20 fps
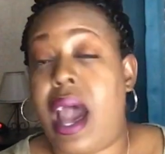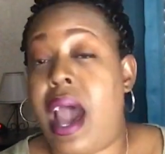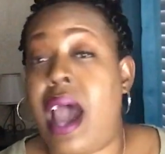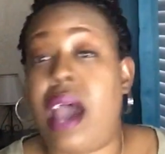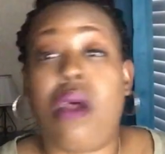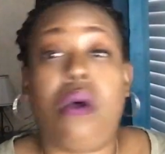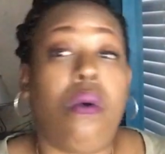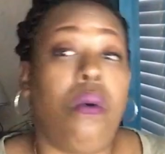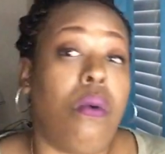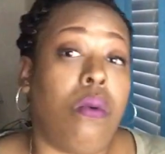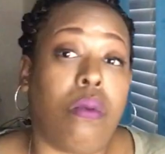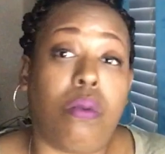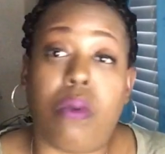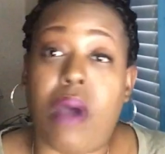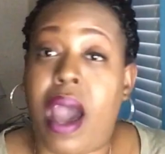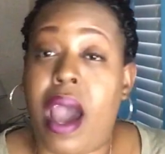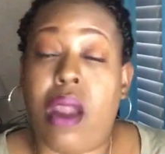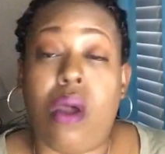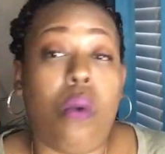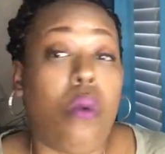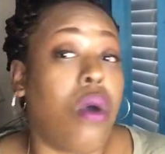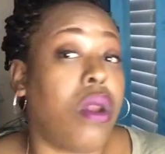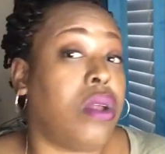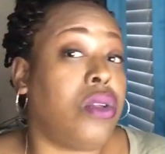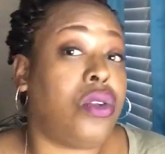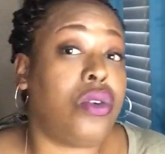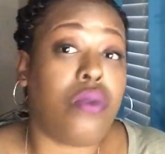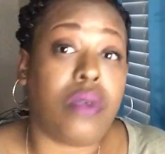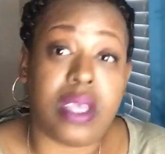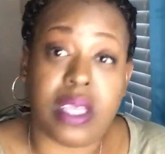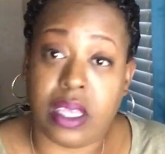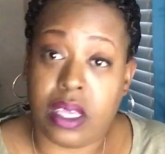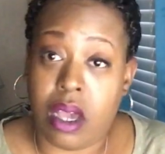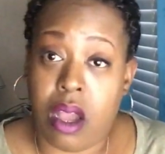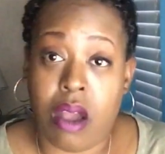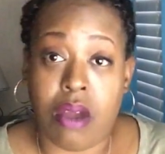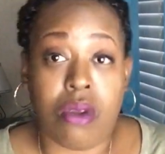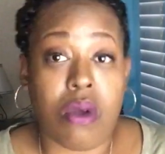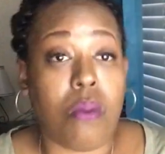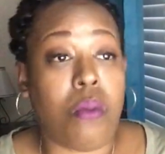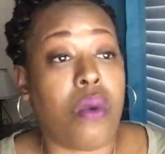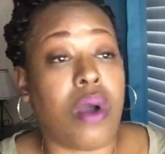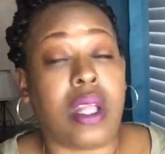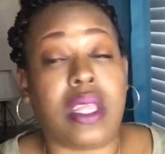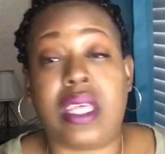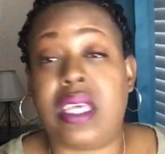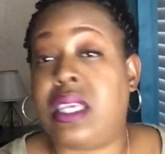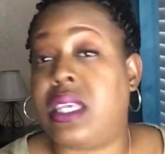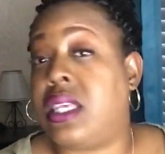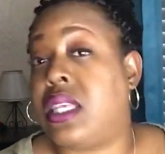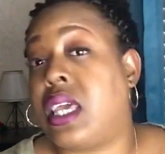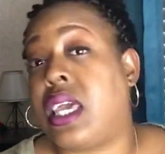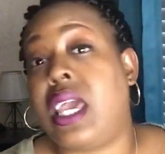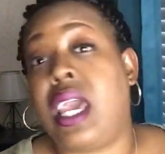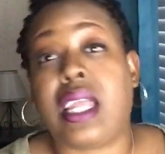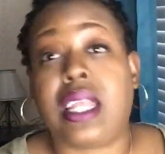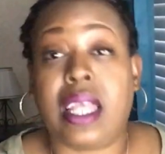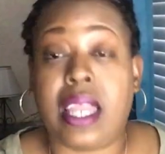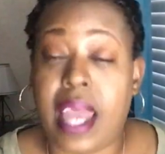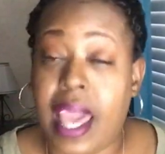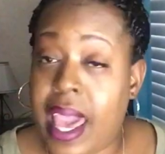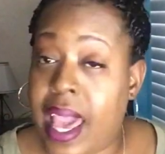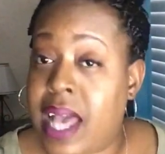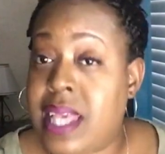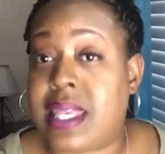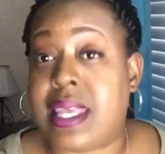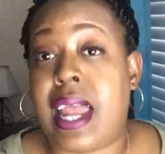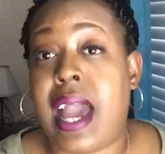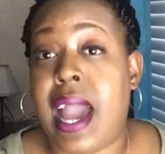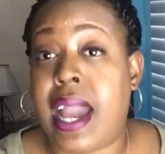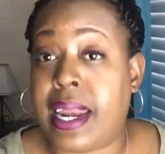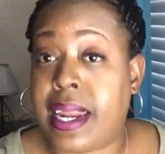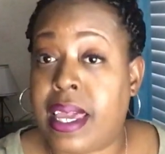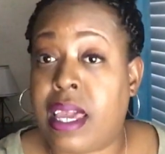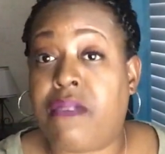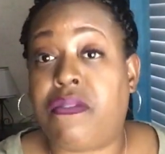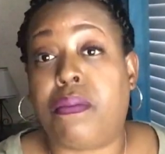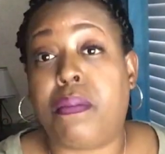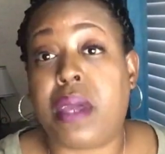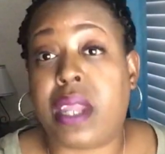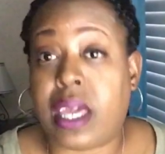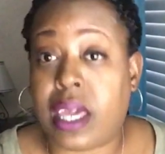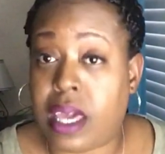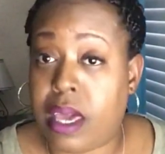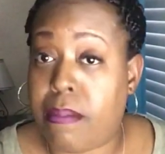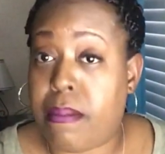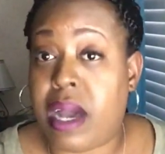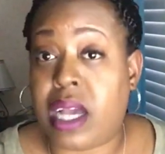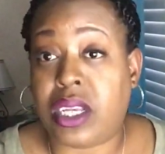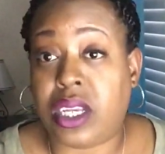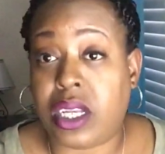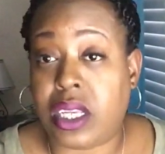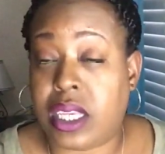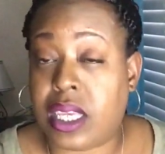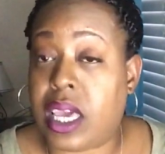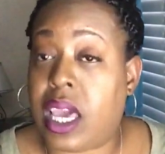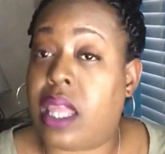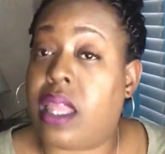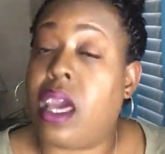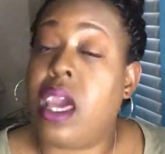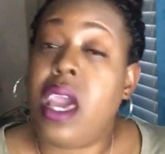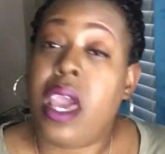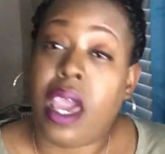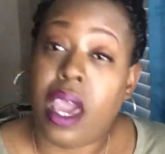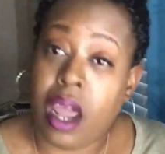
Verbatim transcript: I don't I don't want to do this to her no more. This is a kick in the ass that I need for me to get my shit together.